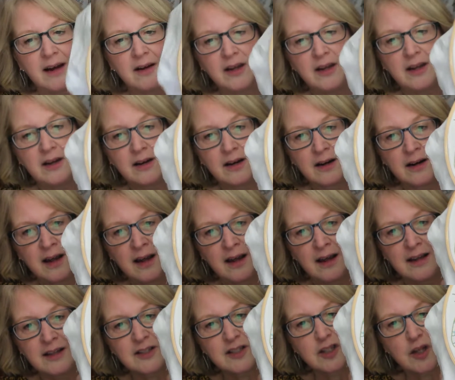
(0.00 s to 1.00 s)
here.
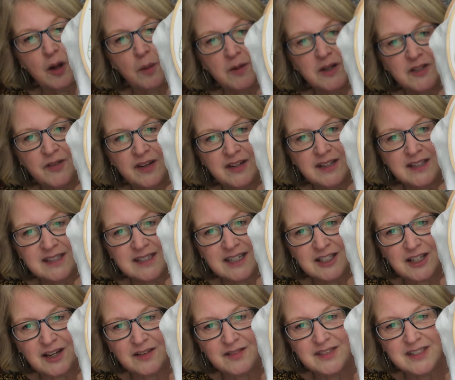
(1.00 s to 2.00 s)
So much fun to
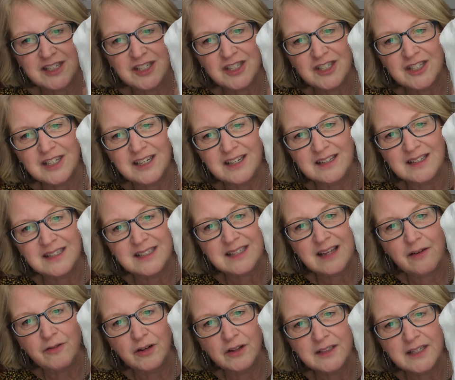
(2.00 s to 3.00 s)
stitch. I've stitched it
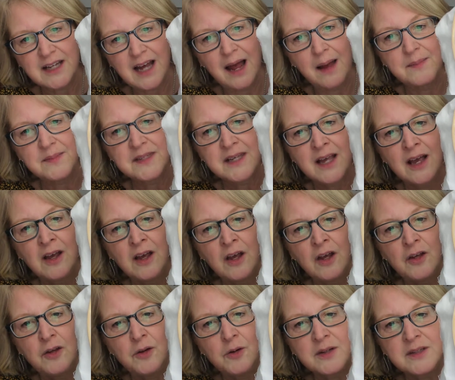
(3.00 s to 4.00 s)
several times.
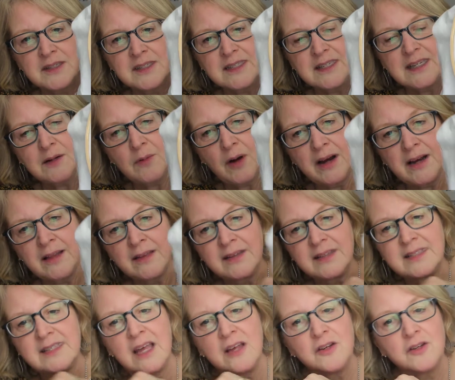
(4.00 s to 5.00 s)
You can see right in
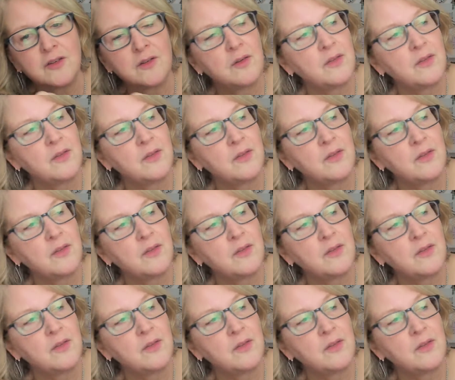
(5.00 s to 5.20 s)
the center